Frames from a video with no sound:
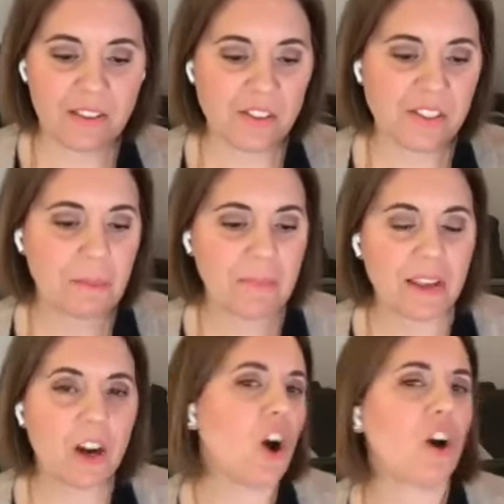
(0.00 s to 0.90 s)
There's
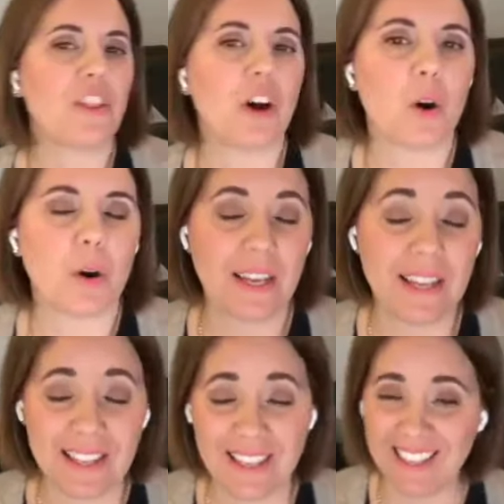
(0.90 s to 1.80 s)
something called the,
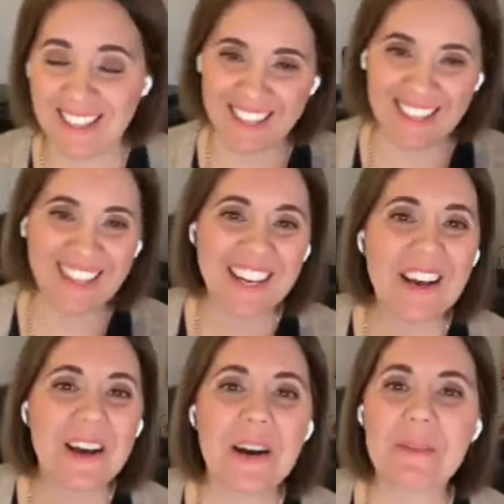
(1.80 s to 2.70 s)

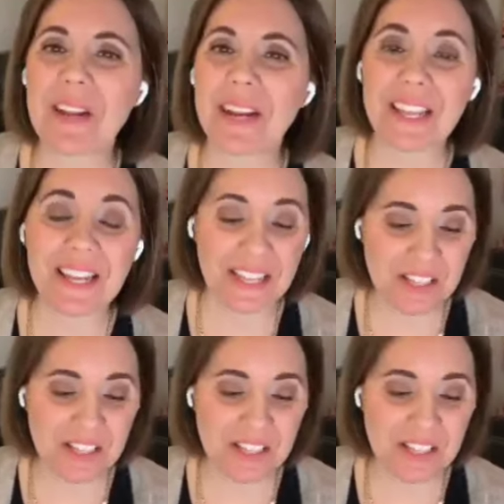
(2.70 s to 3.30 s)
I'm not kidding,